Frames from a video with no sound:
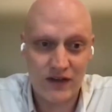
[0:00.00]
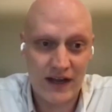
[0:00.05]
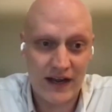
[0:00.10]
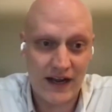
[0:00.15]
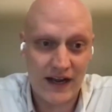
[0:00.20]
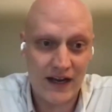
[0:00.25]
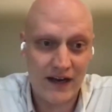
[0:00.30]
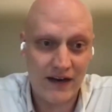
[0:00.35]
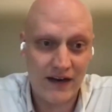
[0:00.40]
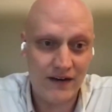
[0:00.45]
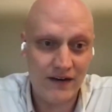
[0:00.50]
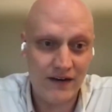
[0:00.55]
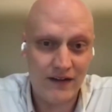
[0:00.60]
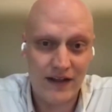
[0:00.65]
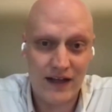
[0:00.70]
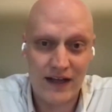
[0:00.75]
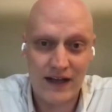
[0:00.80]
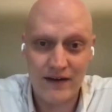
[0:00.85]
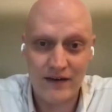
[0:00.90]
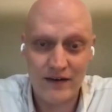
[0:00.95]
of land
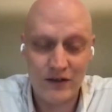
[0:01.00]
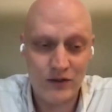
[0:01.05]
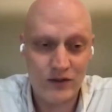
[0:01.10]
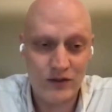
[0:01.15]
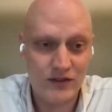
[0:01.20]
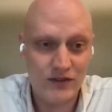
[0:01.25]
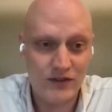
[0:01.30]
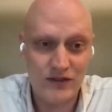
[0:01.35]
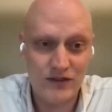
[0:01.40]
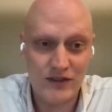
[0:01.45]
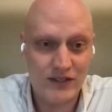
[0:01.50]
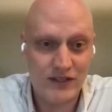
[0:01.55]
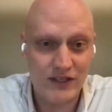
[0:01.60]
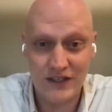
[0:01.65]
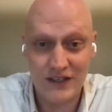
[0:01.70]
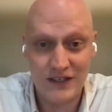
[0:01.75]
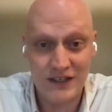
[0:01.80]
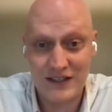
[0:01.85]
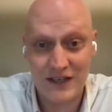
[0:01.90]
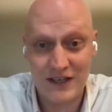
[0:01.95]
that
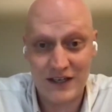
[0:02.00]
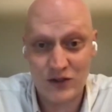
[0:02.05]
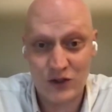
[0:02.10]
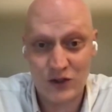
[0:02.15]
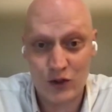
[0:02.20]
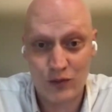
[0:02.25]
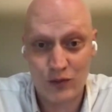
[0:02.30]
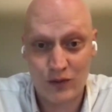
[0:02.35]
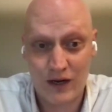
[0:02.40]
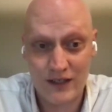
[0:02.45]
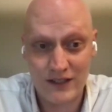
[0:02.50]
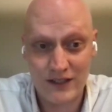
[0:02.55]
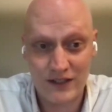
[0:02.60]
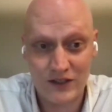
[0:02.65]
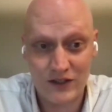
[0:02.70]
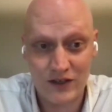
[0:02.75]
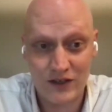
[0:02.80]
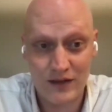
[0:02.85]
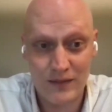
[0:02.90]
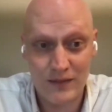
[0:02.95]
utility scale solar
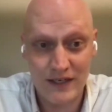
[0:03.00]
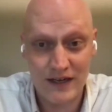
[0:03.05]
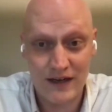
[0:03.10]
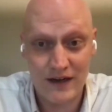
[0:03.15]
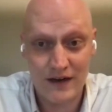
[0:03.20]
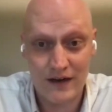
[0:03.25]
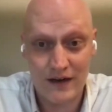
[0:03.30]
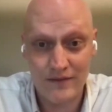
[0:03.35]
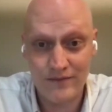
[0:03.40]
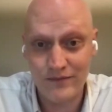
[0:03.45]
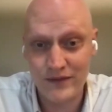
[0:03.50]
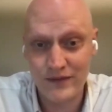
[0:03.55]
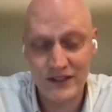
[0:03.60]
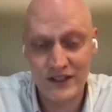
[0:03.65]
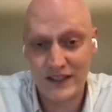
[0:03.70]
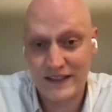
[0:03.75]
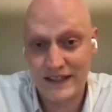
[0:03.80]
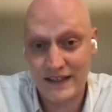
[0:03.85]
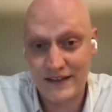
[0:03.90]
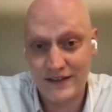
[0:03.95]
projects are going to be done on.
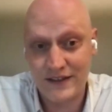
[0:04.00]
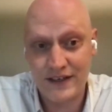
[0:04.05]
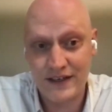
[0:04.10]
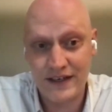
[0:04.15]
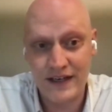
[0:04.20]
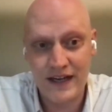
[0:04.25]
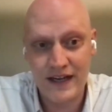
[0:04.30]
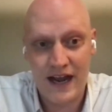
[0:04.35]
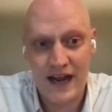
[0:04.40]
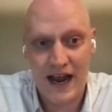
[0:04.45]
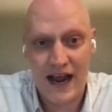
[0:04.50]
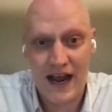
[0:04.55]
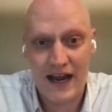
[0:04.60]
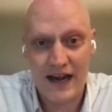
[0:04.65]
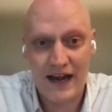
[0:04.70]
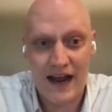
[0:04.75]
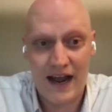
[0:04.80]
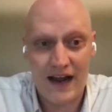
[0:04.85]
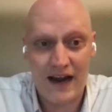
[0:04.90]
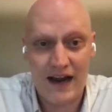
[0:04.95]
Just isn't.
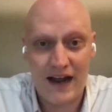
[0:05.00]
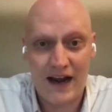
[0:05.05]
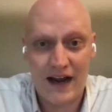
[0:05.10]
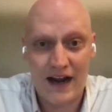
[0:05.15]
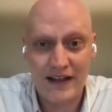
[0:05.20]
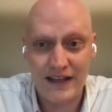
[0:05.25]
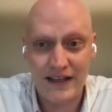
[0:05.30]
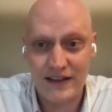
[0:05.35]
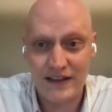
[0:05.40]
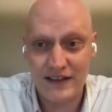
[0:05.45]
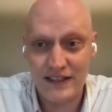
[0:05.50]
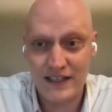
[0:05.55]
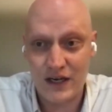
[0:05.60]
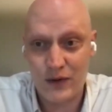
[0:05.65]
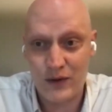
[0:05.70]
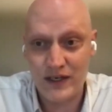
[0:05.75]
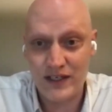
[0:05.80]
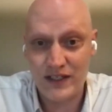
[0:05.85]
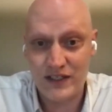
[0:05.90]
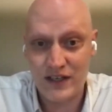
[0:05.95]
And I think the
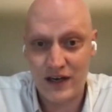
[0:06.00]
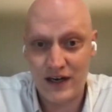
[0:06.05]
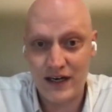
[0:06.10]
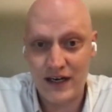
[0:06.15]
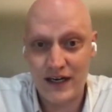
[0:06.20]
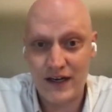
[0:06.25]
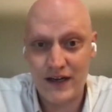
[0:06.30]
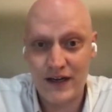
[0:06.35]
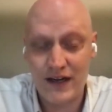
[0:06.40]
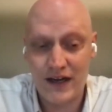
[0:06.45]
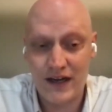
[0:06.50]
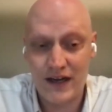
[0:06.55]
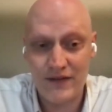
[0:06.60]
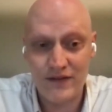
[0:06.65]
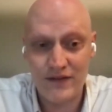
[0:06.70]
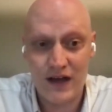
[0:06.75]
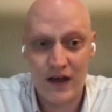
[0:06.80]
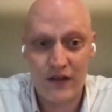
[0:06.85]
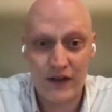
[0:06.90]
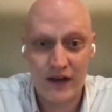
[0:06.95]
DOE study,
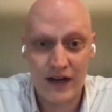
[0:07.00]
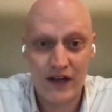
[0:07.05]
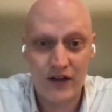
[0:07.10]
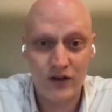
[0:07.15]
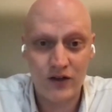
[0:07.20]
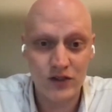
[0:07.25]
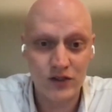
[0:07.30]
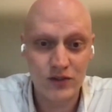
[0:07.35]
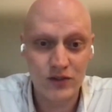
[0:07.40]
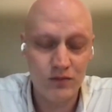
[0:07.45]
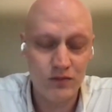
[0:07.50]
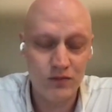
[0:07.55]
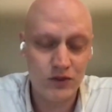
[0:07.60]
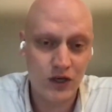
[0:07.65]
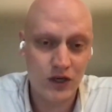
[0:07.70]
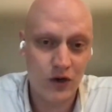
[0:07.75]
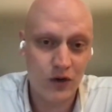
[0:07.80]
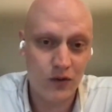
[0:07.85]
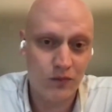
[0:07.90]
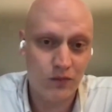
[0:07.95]
if nothing else,
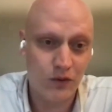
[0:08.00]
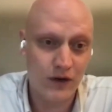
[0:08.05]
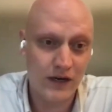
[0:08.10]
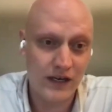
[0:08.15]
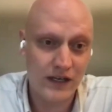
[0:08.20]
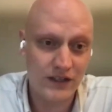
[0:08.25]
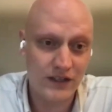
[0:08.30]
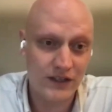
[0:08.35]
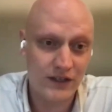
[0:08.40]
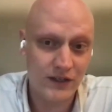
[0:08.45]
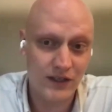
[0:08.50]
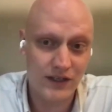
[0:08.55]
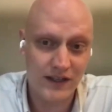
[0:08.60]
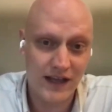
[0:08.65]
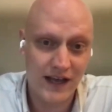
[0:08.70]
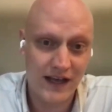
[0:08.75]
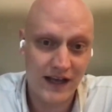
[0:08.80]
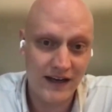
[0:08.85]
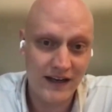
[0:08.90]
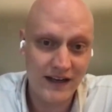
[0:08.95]
showed pretty clearly
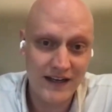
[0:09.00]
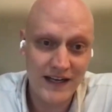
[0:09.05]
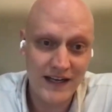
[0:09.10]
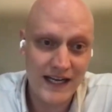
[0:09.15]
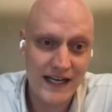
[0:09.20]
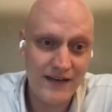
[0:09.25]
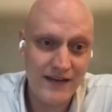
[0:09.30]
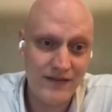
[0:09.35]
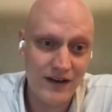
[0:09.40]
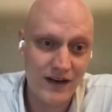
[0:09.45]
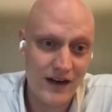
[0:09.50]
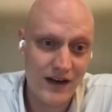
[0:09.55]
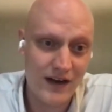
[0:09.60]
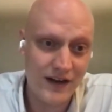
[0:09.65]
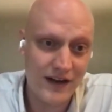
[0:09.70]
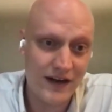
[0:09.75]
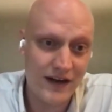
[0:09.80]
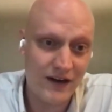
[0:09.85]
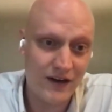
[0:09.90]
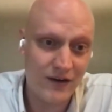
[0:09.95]
that even
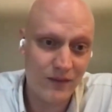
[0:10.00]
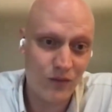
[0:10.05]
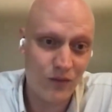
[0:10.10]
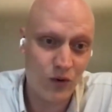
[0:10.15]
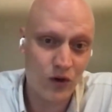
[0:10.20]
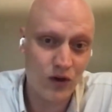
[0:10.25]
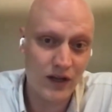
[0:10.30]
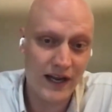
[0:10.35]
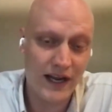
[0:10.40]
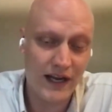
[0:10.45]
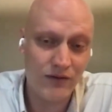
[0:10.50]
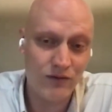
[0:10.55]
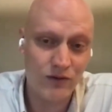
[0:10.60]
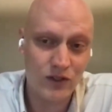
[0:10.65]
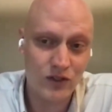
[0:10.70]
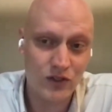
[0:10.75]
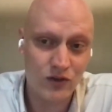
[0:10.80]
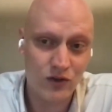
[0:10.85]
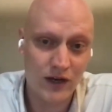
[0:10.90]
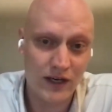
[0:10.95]
on their more land
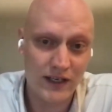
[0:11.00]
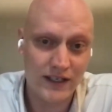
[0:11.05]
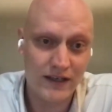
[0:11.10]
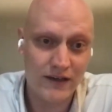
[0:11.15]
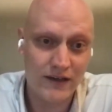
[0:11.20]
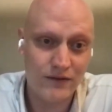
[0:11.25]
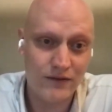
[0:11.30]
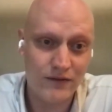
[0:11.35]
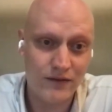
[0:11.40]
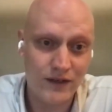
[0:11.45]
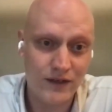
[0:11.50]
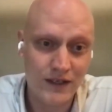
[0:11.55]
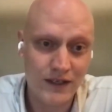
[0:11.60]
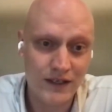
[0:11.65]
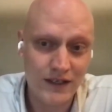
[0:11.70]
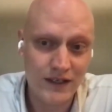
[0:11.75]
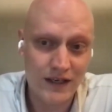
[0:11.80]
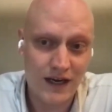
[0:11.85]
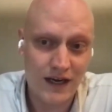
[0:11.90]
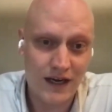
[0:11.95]
restrictive
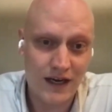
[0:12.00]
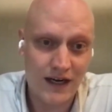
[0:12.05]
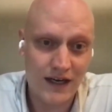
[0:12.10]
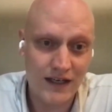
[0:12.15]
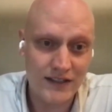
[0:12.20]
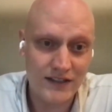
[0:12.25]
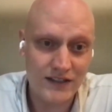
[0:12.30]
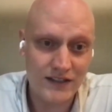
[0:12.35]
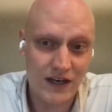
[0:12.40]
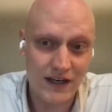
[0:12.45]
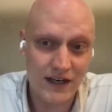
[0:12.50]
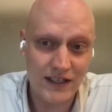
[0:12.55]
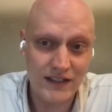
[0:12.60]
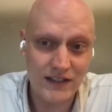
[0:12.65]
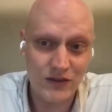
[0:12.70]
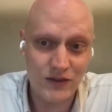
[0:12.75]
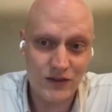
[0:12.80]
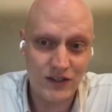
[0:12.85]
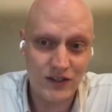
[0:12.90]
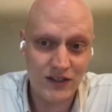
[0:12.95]

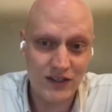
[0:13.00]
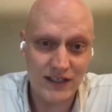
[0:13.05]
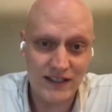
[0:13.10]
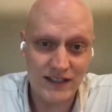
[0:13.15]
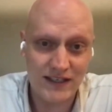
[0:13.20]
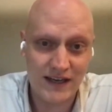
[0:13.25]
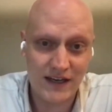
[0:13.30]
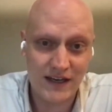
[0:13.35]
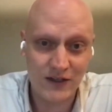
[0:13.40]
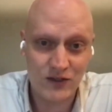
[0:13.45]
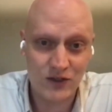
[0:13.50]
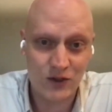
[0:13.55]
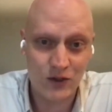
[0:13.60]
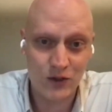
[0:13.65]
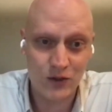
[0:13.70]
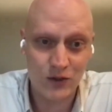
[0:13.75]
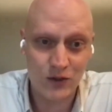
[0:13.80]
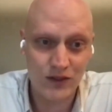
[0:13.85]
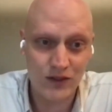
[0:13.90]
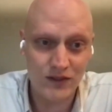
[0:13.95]
studies, utility scale
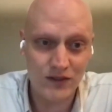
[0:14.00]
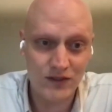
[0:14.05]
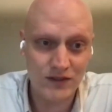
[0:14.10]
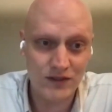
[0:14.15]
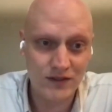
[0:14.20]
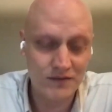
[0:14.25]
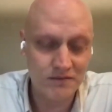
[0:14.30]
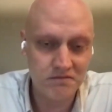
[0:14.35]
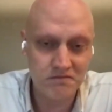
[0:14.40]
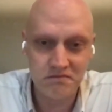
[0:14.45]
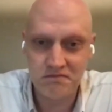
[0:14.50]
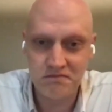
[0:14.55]
solar was